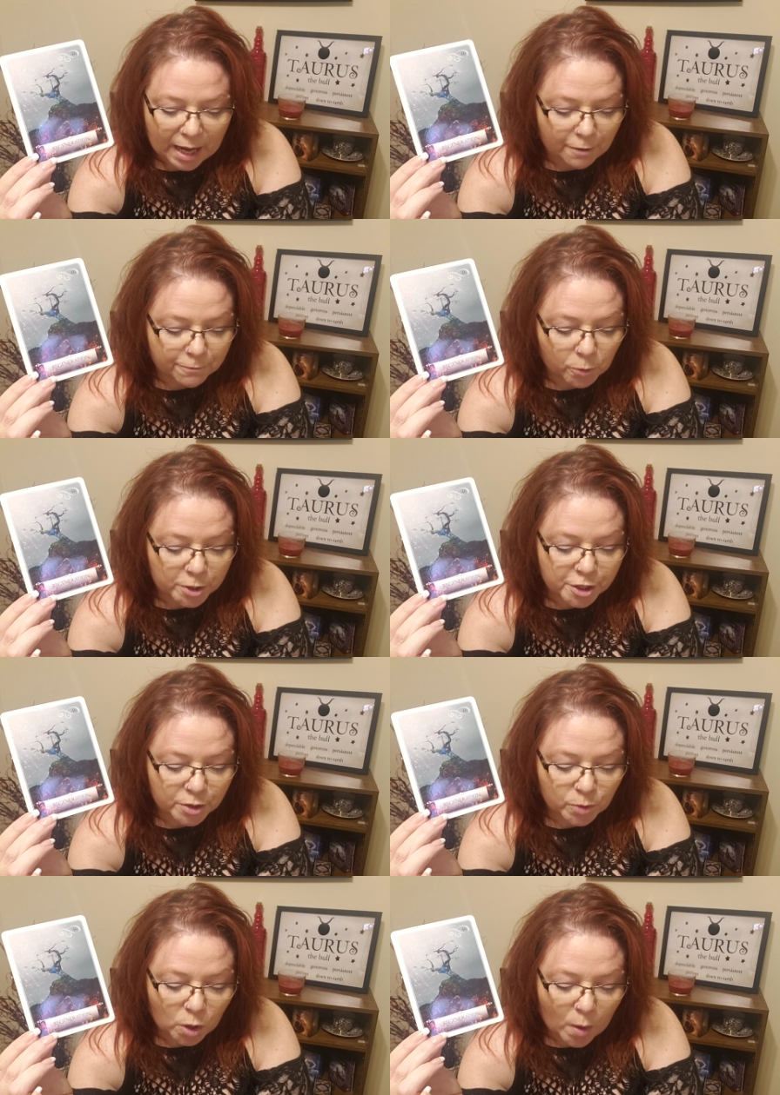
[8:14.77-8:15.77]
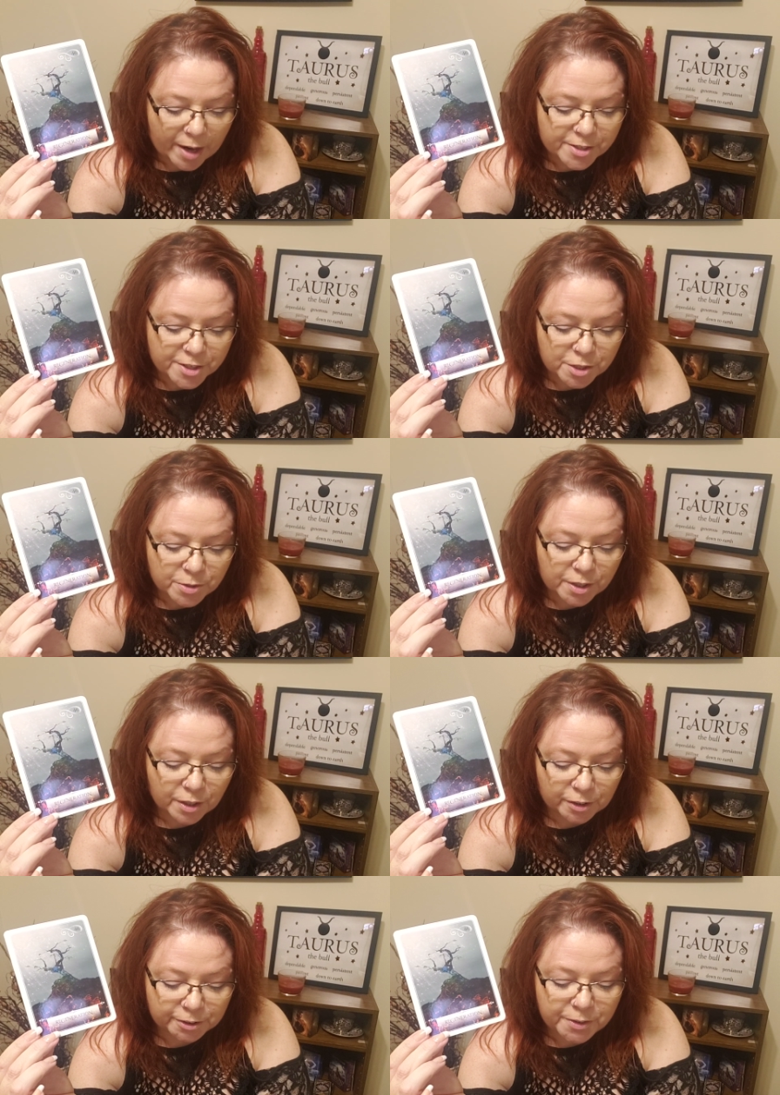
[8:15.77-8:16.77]
Fortune requires you to
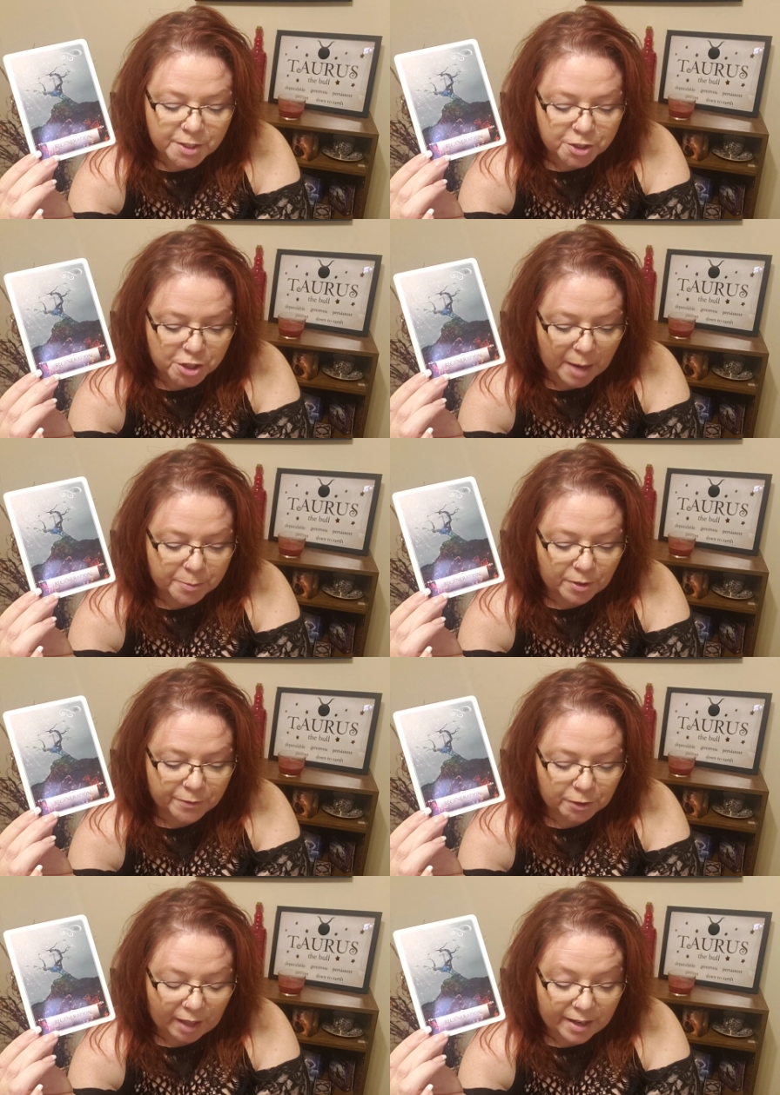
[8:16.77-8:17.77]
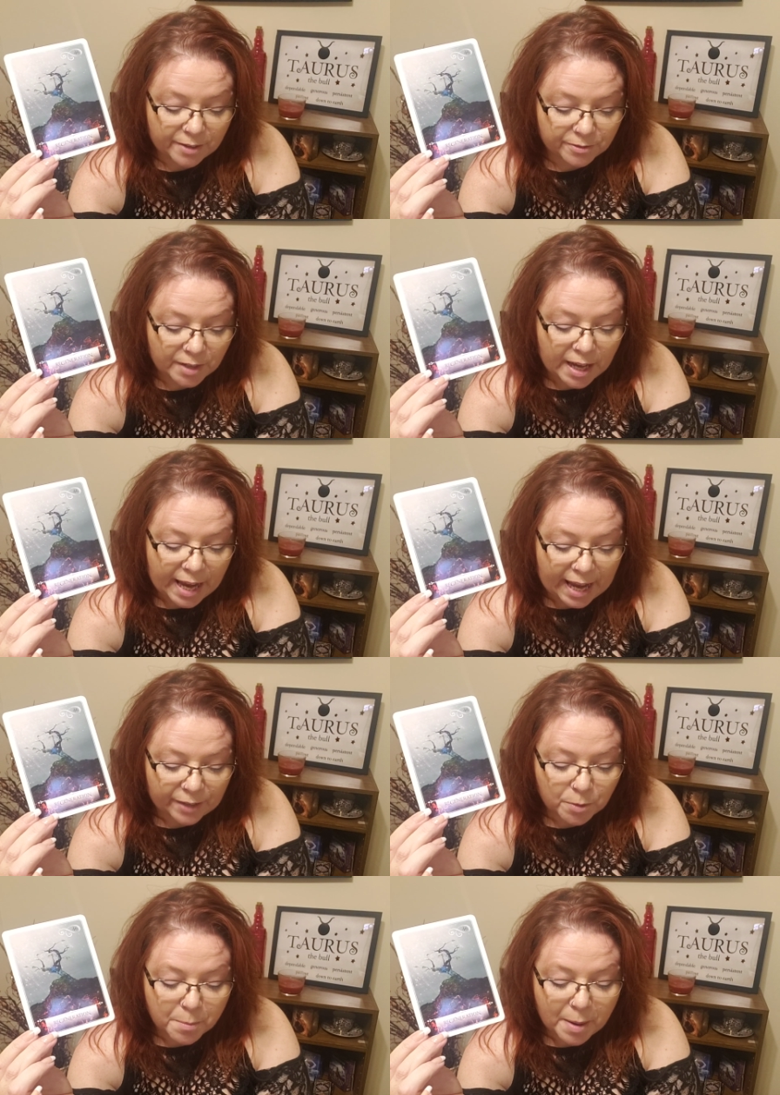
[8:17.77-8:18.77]
conclude this chapter of your life.
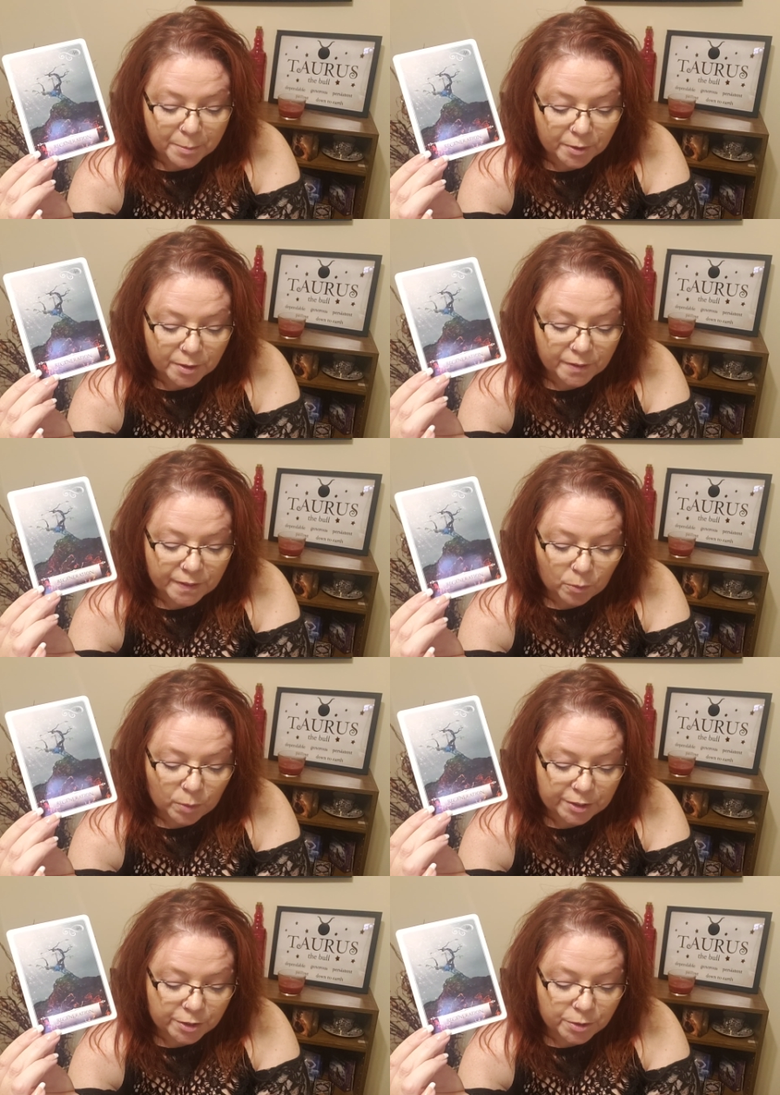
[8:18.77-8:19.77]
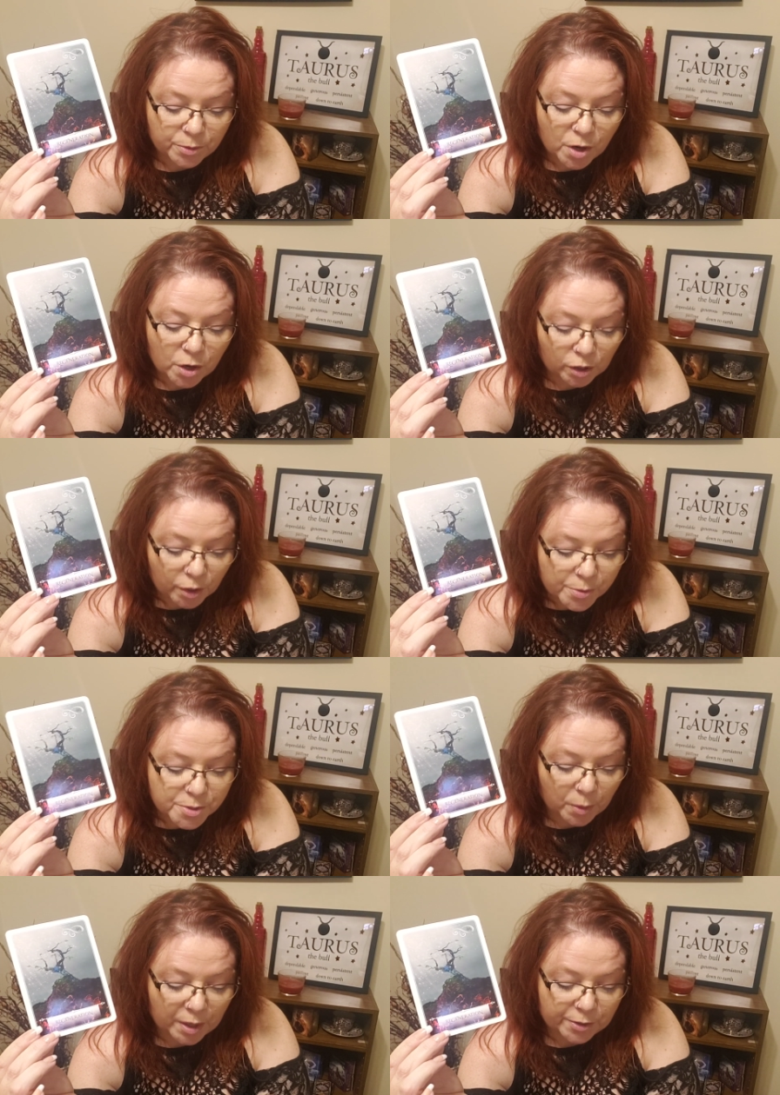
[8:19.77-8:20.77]
And remember that when you
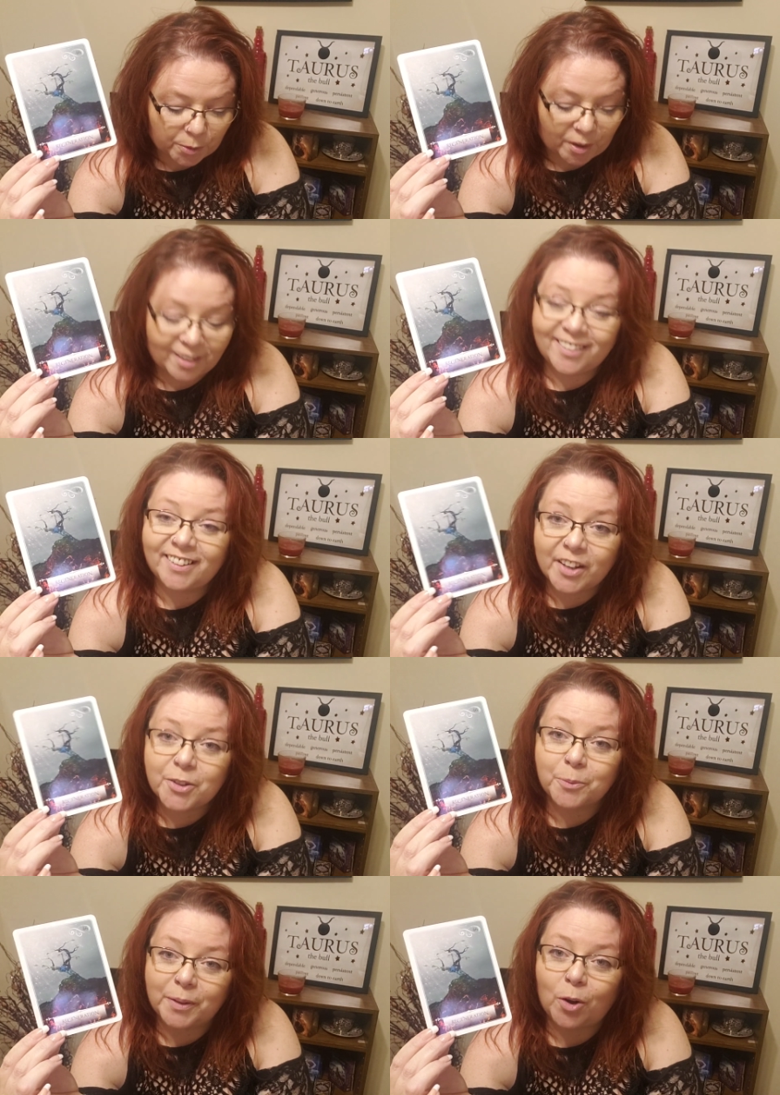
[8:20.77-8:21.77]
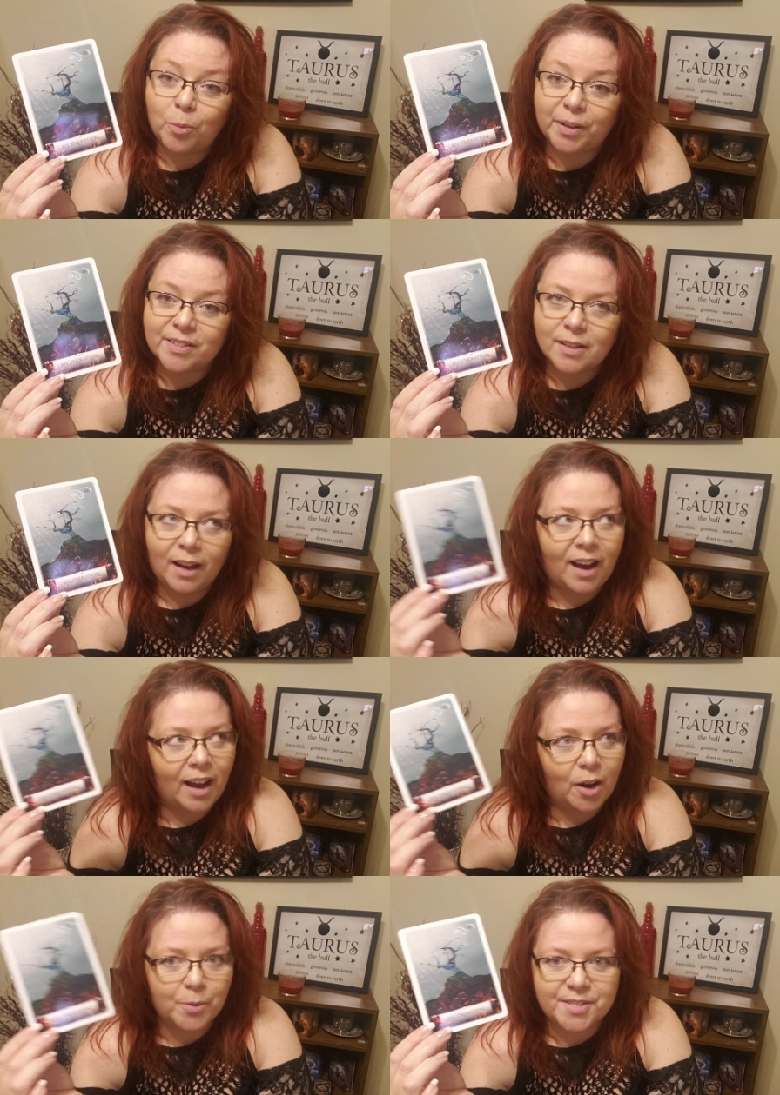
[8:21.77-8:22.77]
close one door, another one opens.
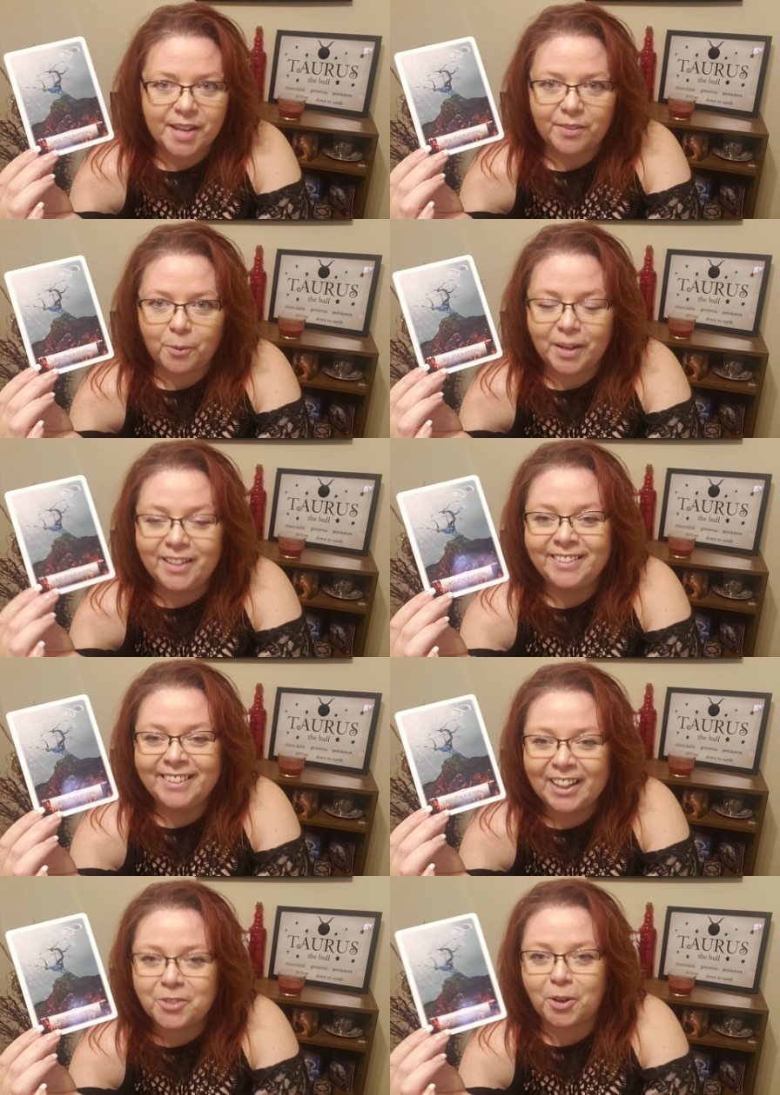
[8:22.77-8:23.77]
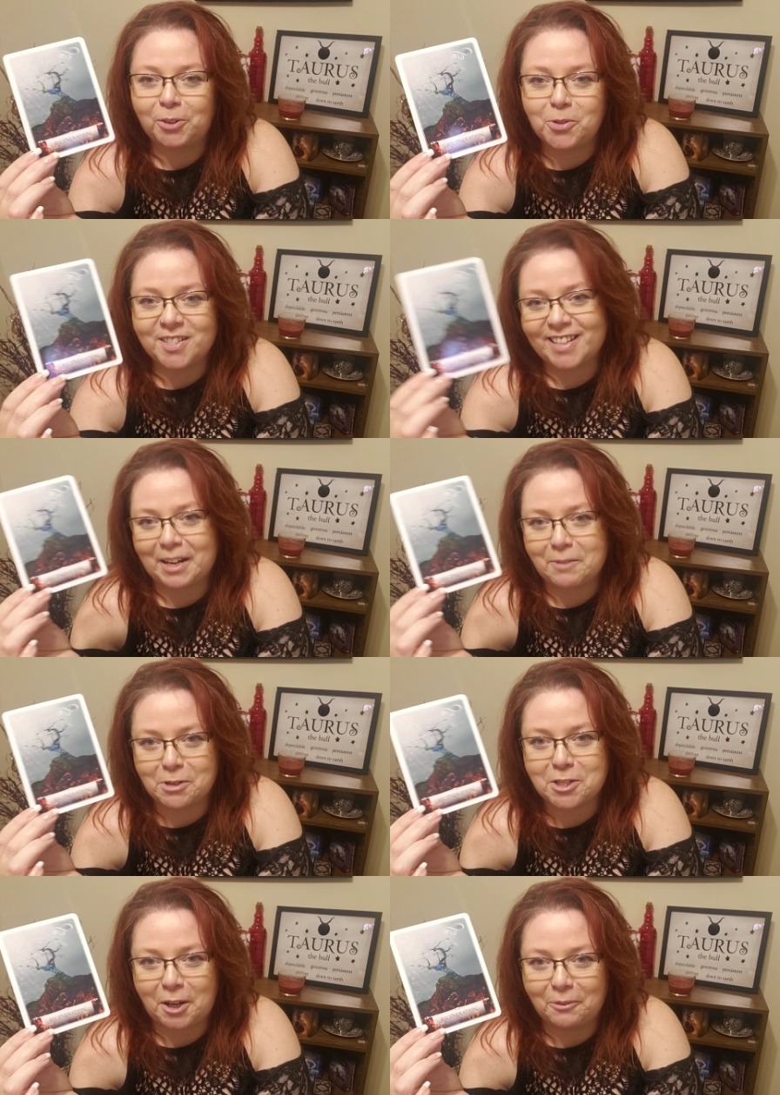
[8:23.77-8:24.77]
I always say that when a door closes, like I
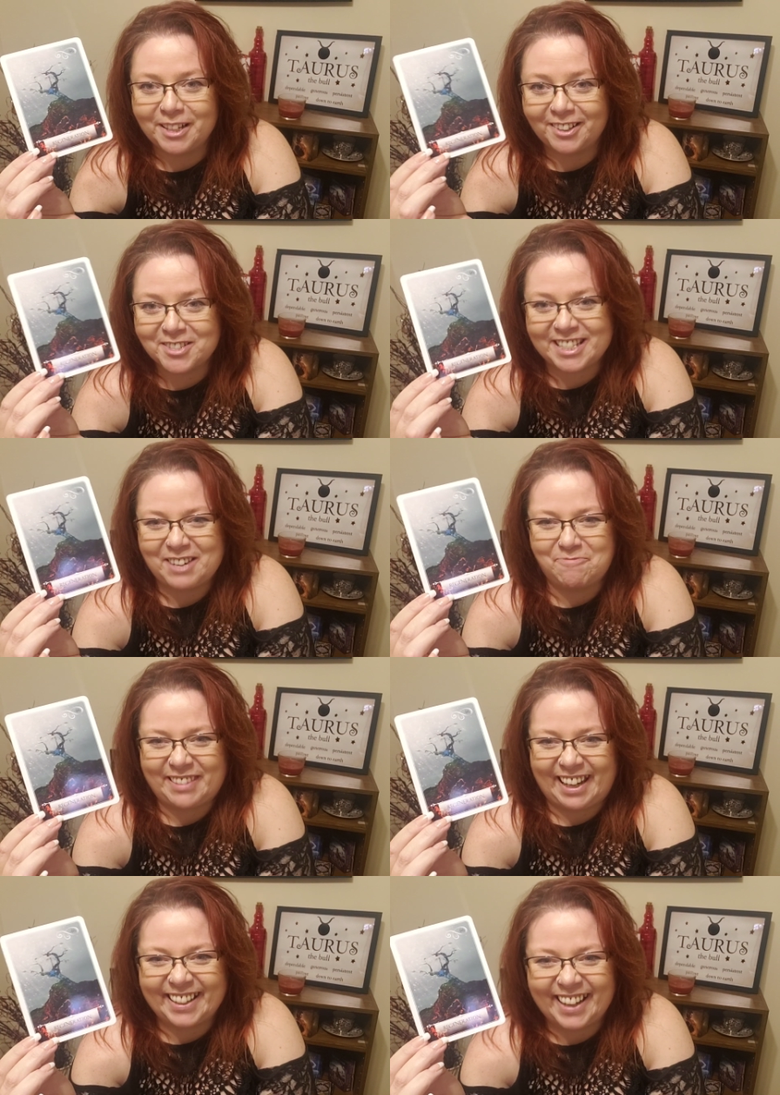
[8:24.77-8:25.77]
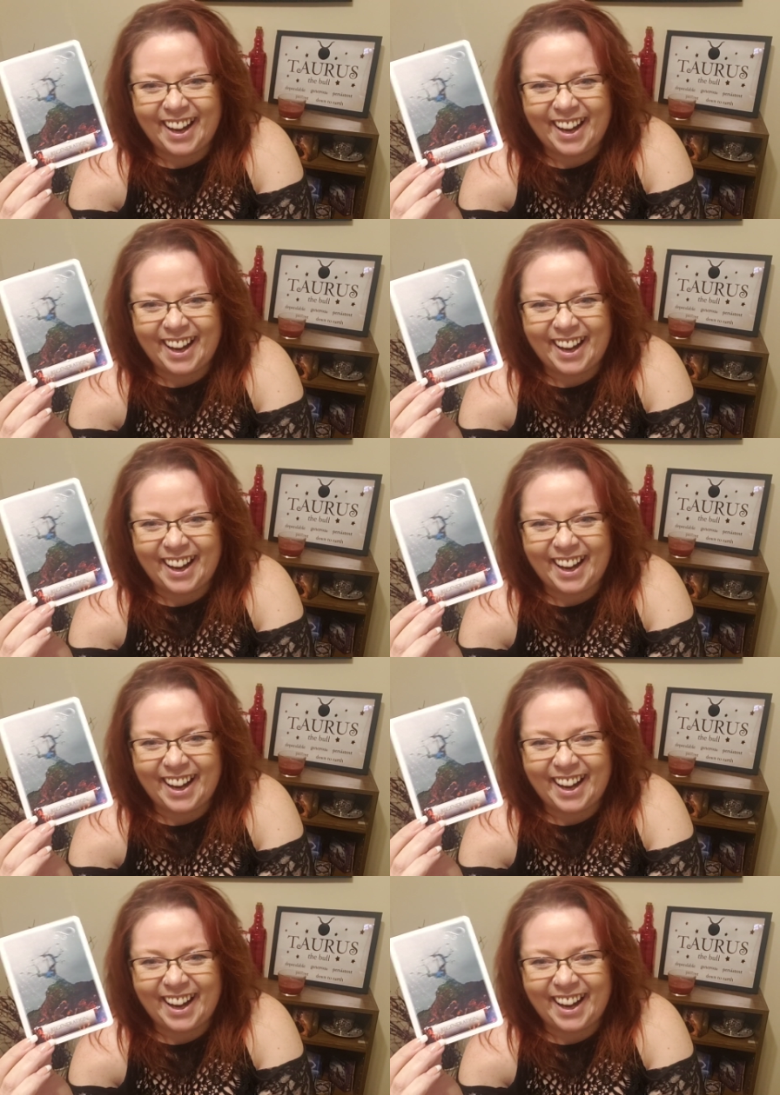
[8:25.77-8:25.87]
pushed out a window, same thing.